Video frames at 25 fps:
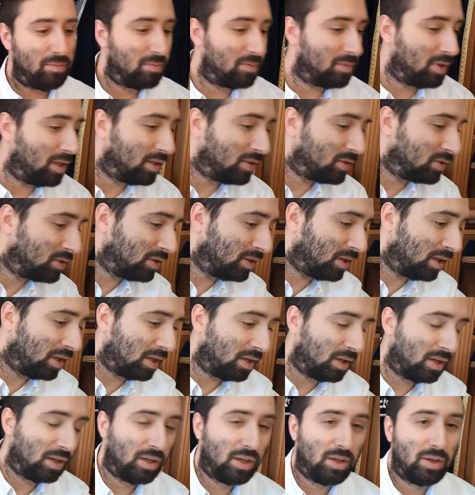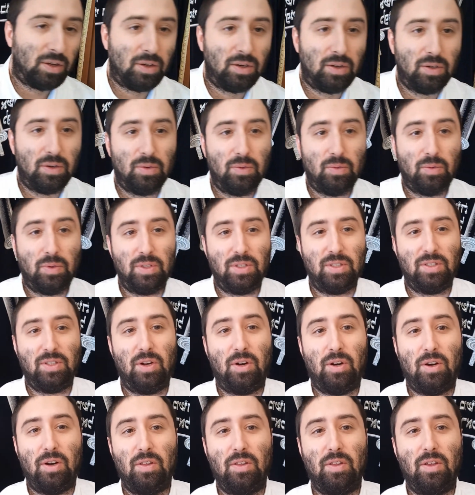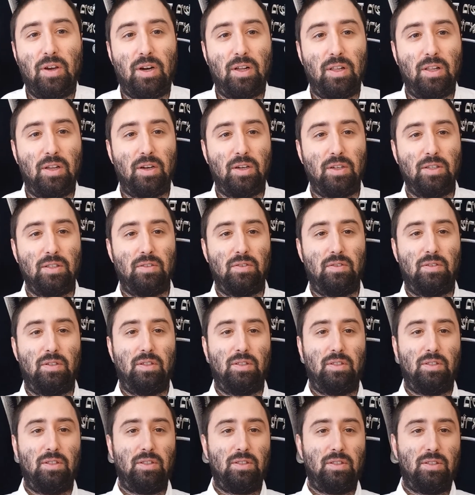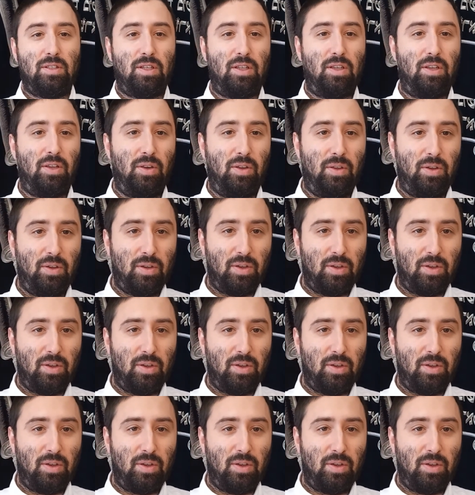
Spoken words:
Yesterday, we started the halachas of tzitzis, and